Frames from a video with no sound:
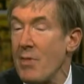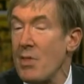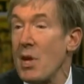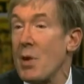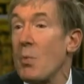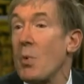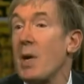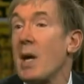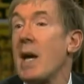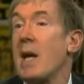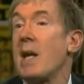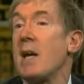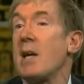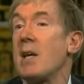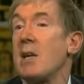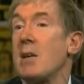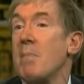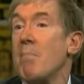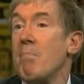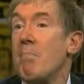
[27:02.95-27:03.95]
think we're getting
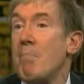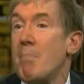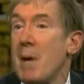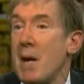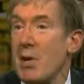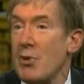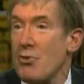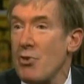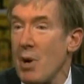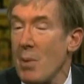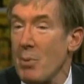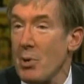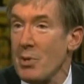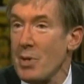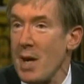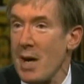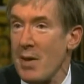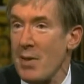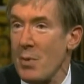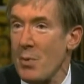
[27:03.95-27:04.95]
into big trouble
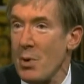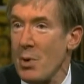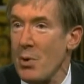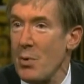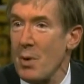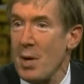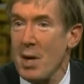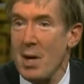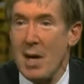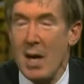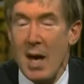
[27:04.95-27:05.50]
down yeah. the road.